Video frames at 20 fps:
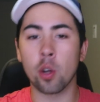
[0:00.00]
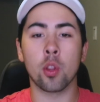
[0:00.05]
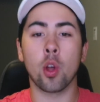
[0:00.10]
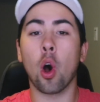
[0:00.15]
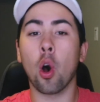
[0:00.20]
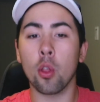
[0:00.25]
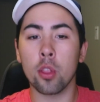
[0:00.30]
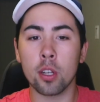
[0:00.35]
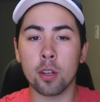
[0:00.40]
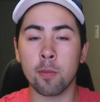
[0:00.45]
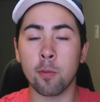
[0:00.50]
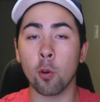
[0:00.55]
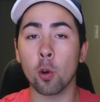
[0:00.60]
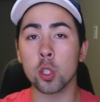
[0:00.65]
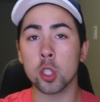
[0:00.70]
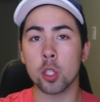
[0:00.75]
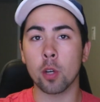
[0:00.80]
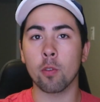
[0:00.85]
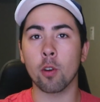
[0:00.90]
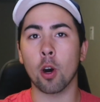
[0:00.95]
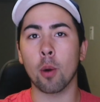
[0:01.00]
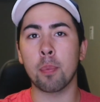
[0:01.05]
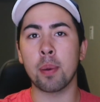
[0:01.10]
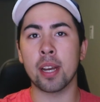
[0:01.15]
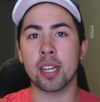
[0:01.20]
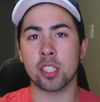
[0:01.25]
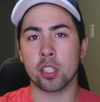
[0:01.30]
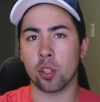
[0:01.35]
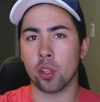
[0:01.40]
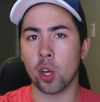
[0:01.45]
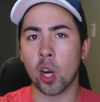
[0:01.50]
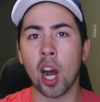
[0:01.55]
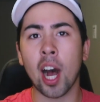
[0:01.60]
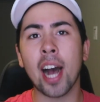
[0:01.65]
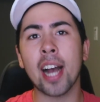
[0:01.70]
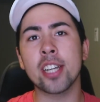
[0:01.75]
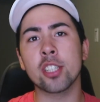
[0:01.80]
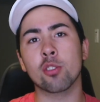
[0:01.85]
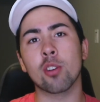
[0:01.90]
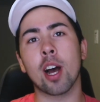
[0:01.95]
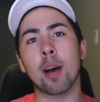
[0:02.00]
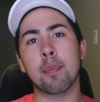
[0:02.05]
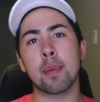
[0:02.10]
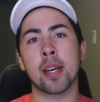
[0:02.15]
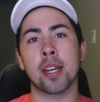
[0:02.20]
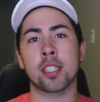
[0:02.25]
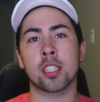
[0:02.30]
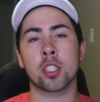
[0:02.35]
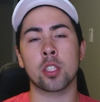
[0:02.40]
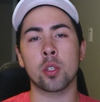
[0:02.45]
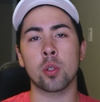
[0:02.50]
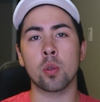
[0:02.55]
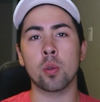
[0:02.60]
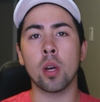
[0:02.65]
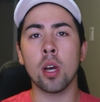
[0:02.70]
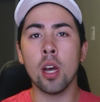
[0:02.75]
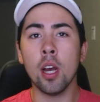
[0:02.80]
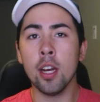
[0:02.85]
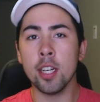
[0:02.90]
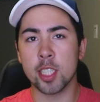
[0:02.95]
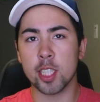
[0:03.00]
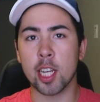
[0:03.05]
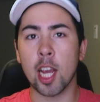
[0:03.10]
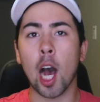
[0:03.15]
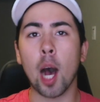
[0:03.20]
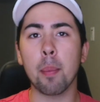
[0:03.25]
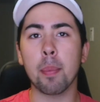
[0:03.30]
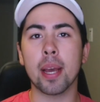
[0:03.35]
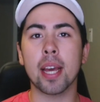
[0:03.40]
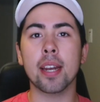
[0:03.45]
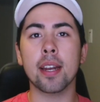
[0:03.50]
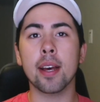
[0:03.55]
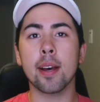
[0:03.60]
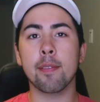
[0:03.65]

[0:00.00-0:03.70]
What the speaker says: all their first overall picks, all their high draft picks to come in,